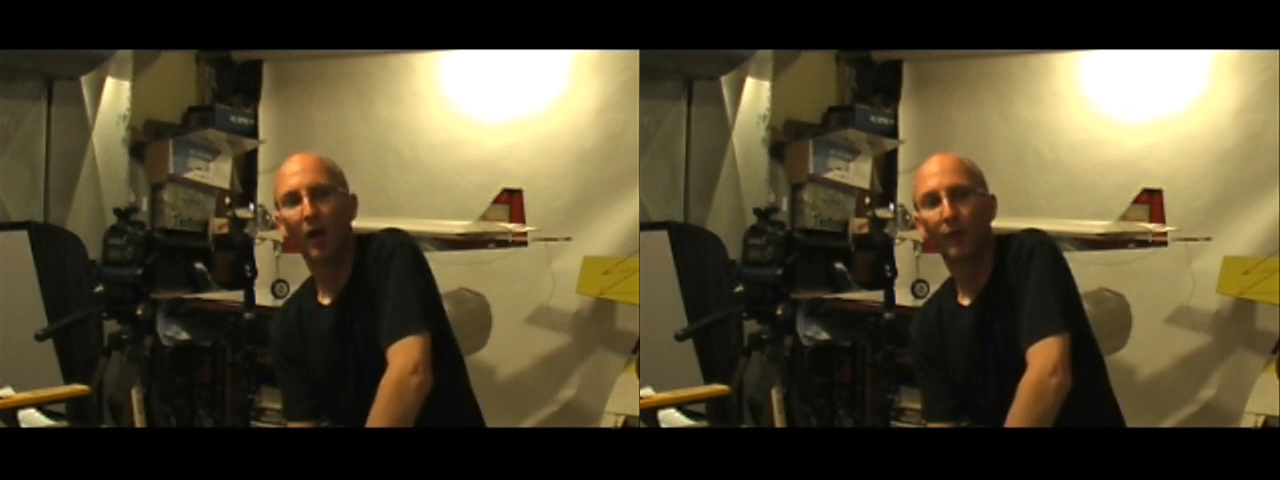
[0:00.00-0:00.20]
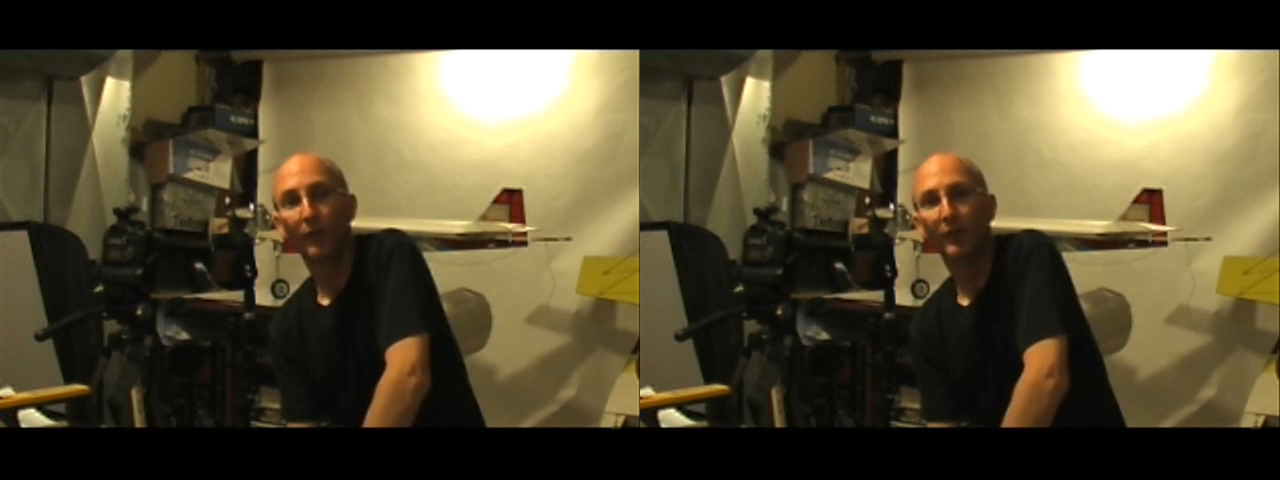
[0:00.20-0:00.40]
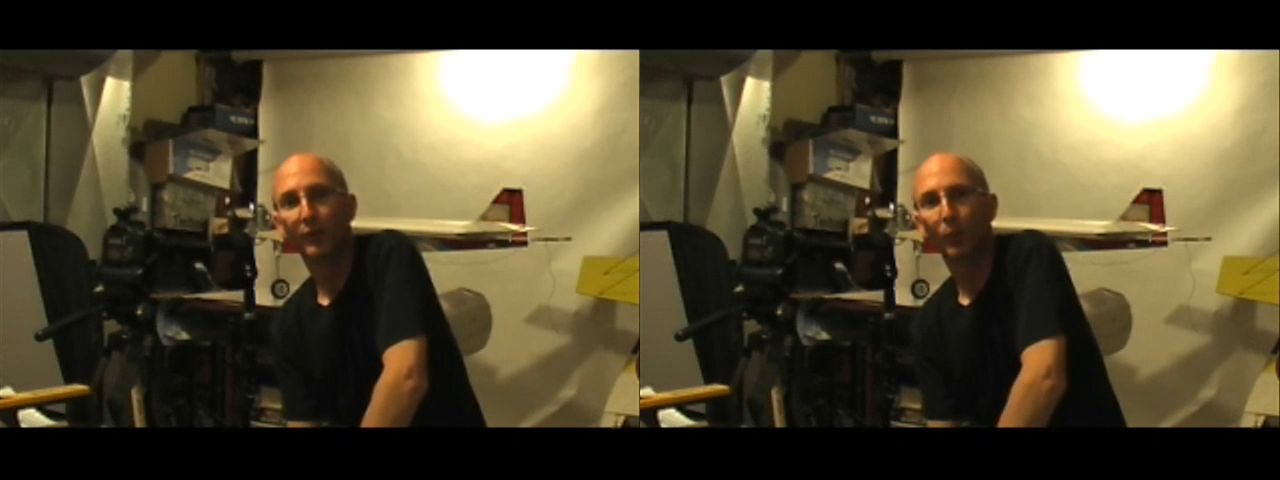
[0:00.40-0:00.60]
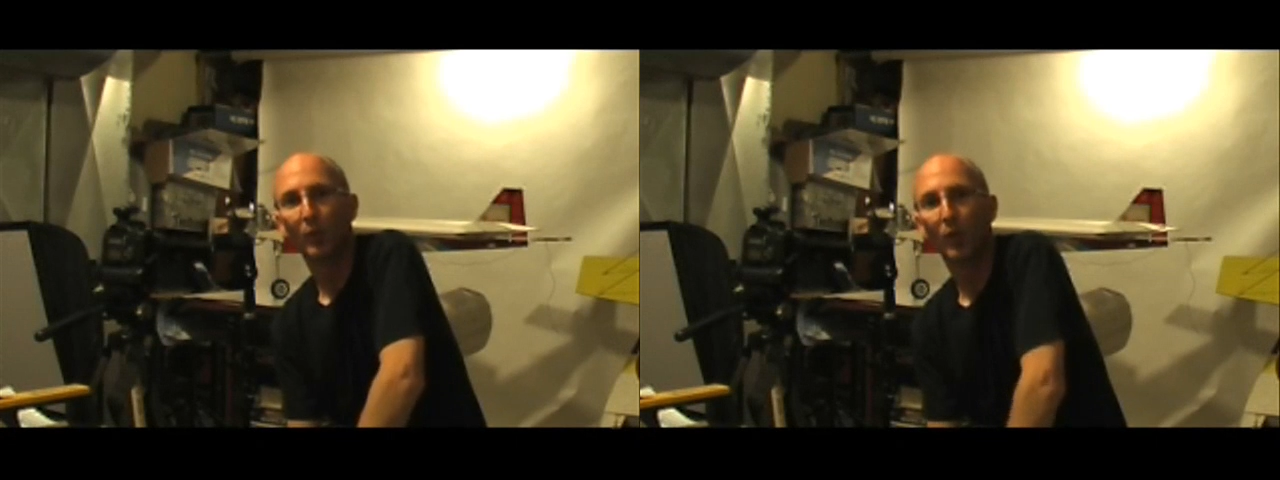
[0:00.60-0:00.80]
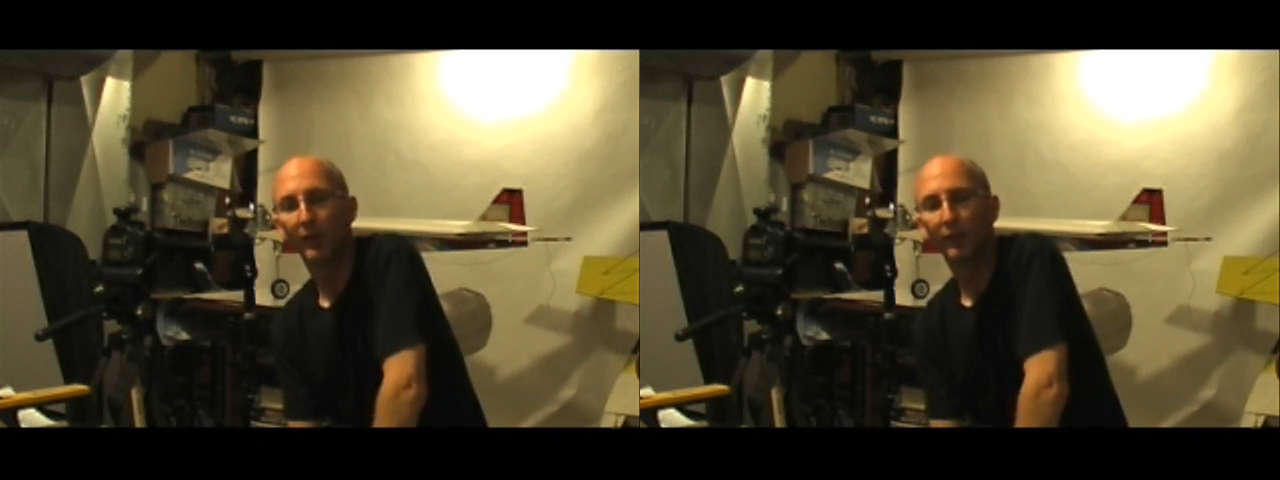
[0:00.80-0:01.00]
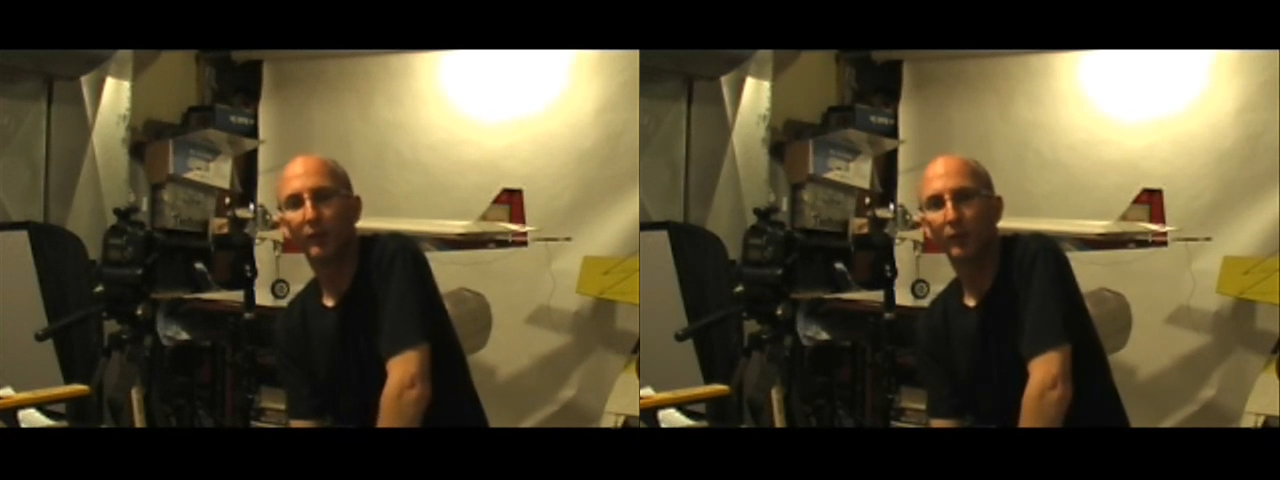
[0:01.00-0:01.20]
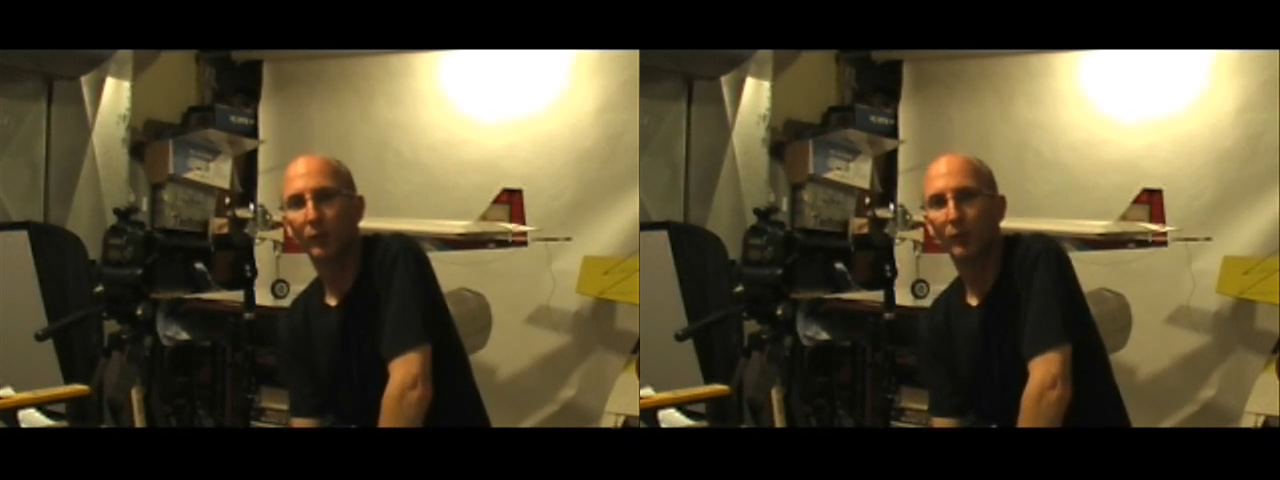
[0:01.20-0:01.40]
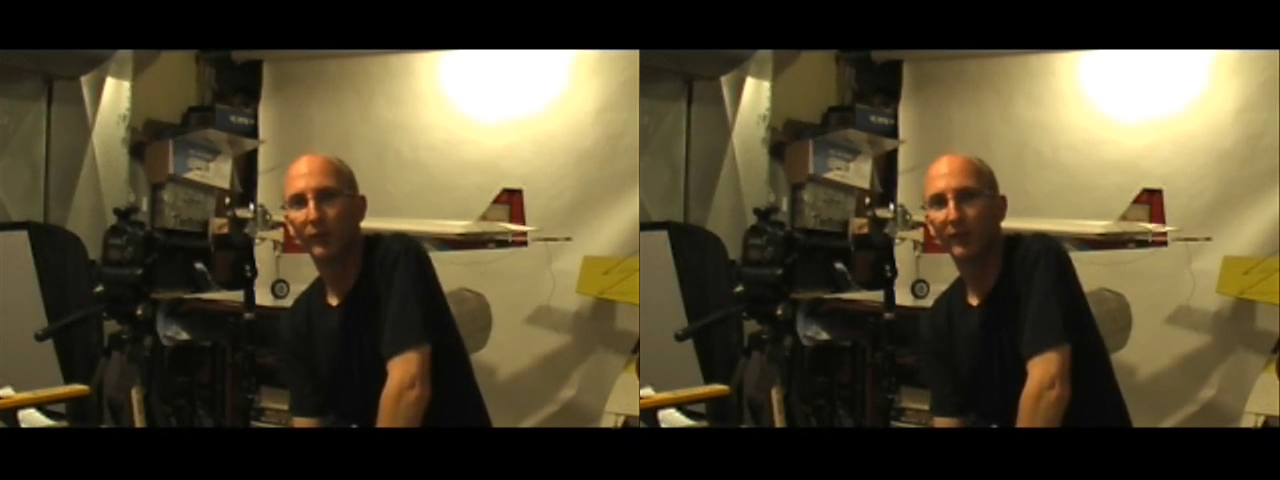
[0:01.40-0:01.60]
For this we're going to
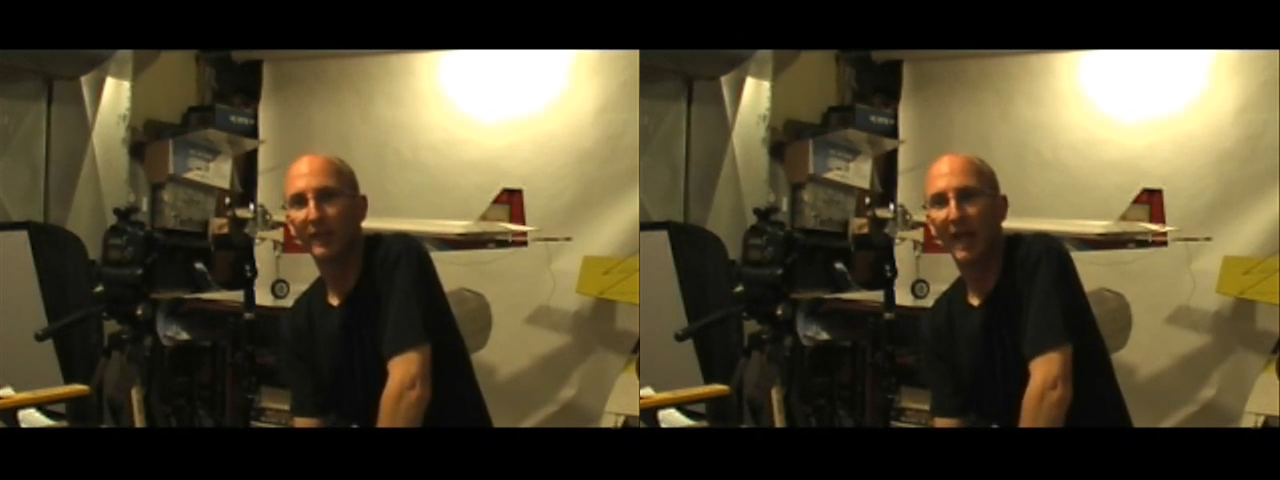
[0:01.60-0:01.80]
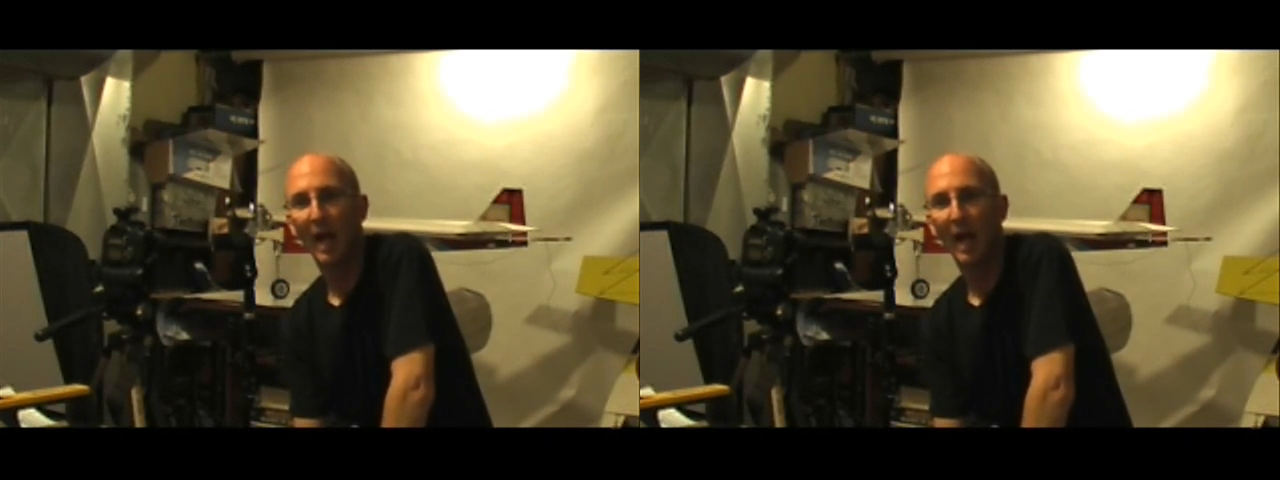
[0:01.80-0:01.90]
use the